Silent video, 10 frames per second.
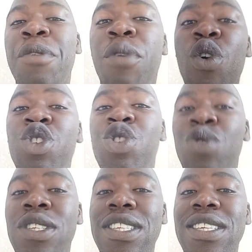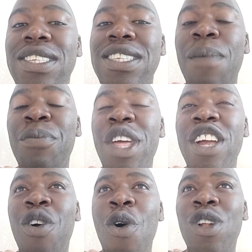produces
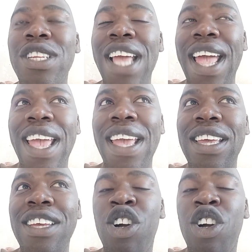something called a